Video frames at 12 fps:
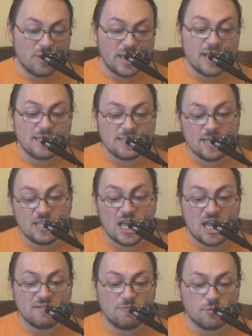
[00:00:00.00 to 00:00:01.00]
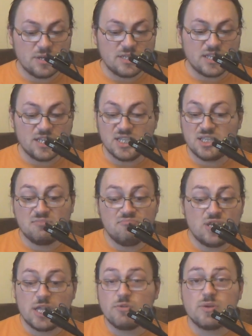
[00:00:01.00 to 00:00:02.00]
When I say that, for instance,
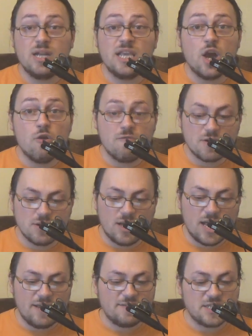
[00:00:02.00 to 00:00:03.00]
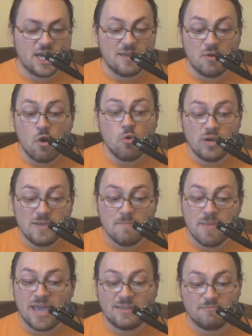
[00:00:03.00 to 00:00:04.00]
generally over a lifetime, only
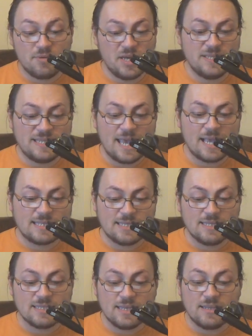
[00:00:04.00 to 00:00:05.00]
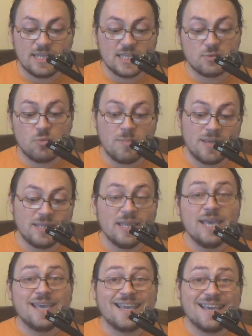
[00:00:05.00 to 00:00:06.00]
men pay taxes and thus
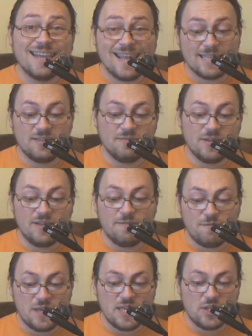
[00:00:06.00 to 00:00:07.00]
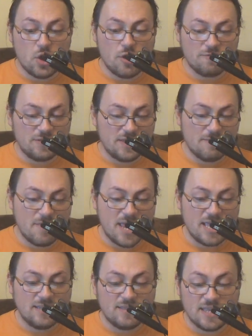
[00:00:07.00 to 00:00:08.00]
women collectively feed off the
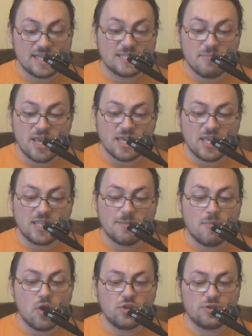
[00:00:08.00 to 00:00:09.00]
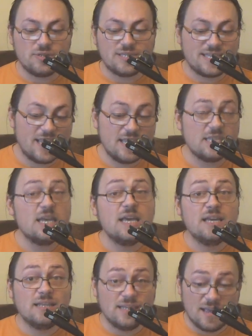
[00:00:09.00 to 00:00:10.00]
men, thus making the modern state
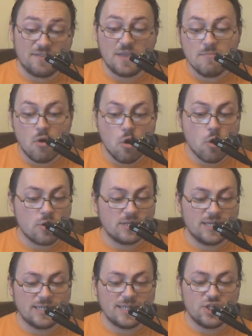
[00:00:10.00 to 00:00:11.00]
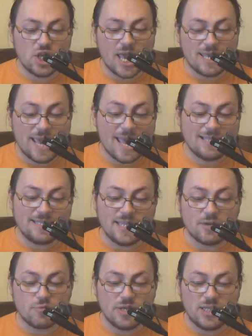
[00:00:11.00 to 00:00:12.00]
nothing more than a
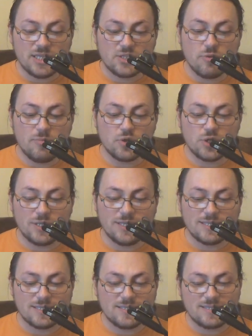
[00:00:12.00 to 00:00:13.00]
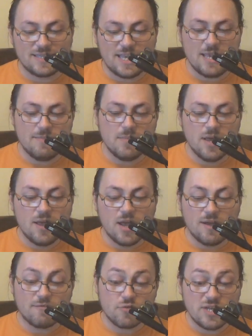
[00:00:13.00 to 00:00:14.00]
gigantic redistributionist scheme
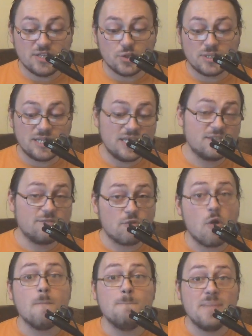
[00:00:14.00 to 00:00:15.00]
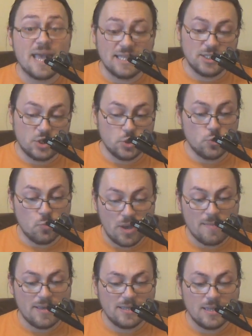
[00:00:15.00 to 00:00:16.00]
of resources from men to
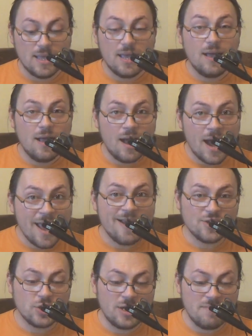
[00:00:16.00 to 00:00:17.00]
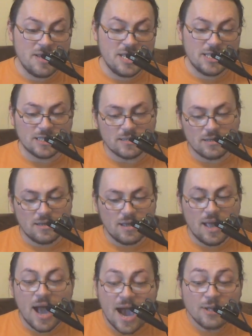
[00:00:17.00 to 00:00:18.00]
women, I actually mean it.
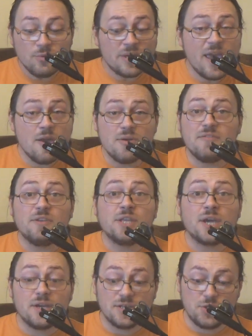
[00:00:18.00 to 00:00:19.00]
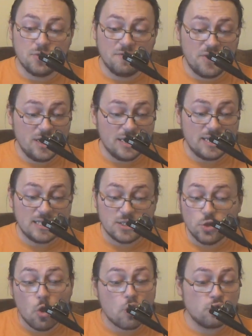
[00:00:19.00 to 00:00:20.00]
I don't care if it hurts your
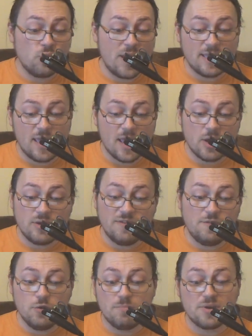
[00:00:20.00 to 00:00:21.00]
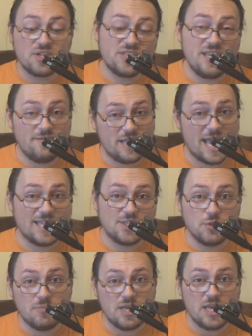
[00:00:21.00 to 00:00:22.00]
feelings, nor do I care if you perceive
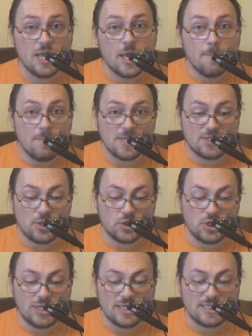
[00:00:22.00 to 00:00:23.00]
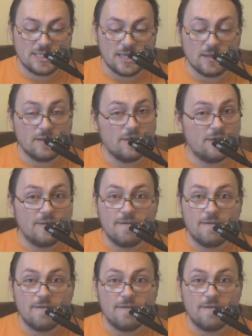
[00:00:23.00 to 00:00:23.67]
that to be misogynistic.